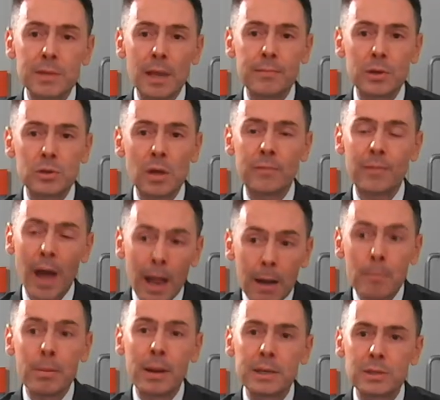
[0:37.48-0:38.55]
having to have
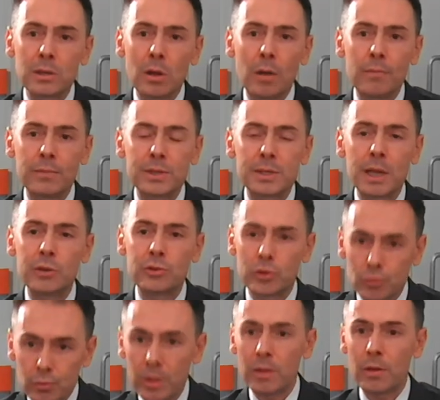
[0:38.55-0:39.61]
unpleasant
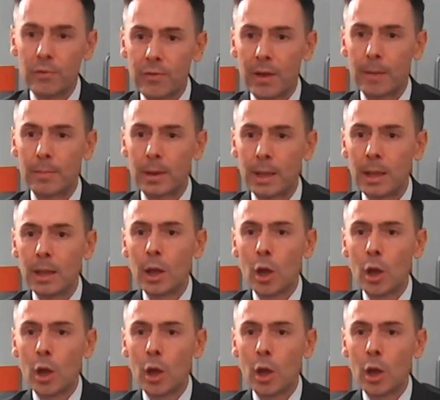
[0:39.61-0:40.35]
conversations with your family